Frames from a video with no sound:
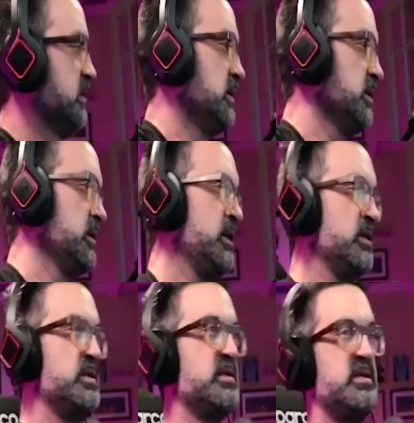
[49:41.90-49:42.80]

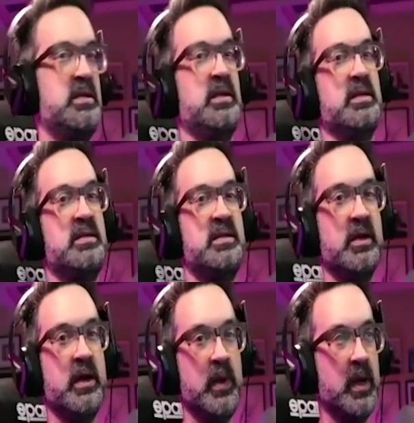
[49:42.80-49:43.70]
here's a st- the
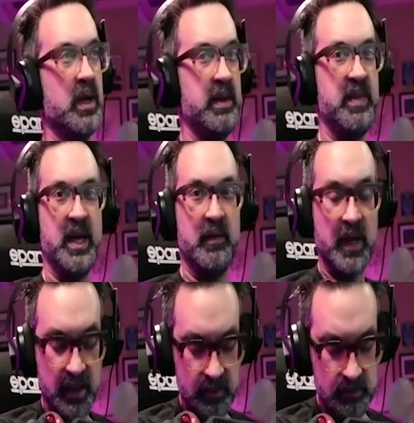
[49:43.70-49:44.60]
steering wheel I made,
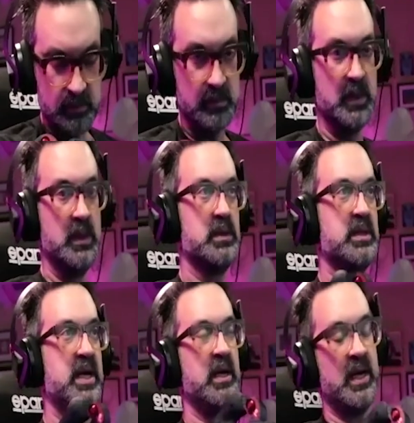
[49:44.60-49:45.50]
right? So I had, oh,
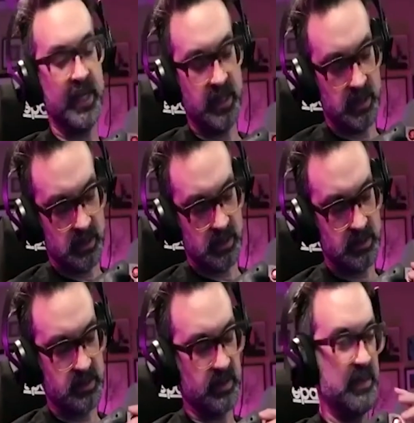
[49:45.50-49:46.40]
a, nice. I had a,
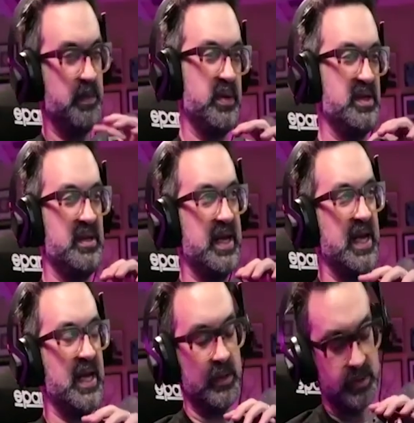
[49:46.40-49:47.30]
so I printed the
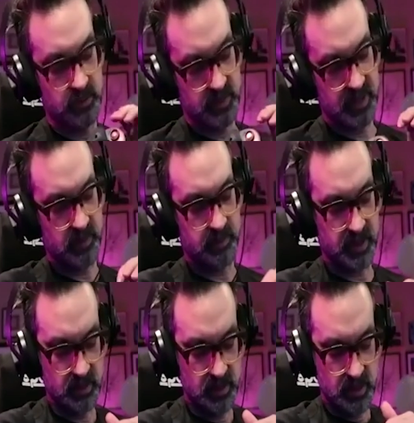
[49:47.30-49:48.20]
handles or whatever, but
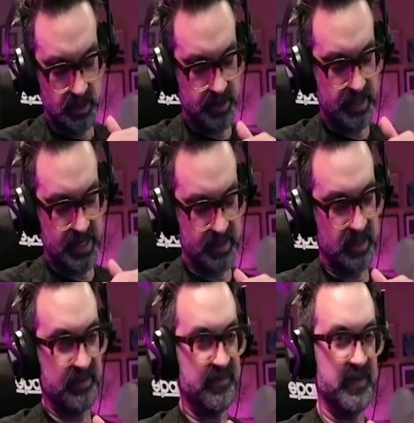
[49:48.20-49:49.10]
I had to like
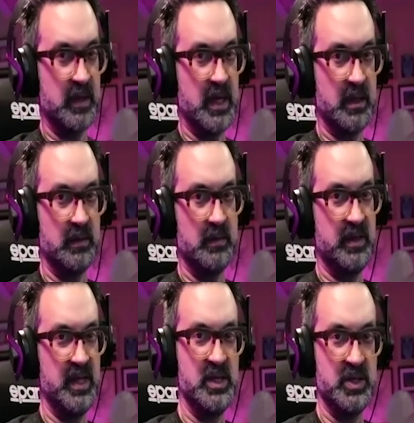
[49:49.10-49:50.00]
figure out the
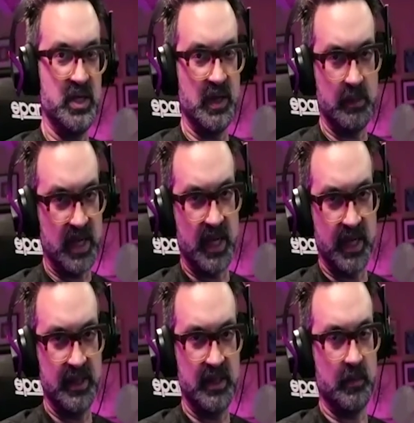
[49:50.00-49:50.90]
engineering behind
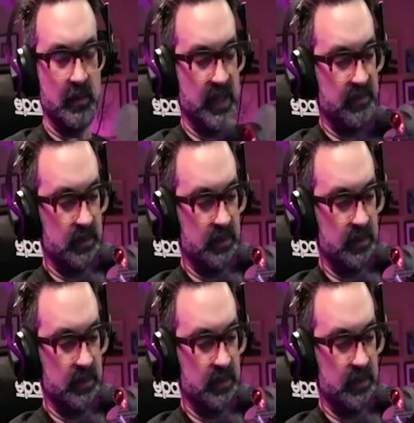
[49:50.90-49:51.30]
it or whatever.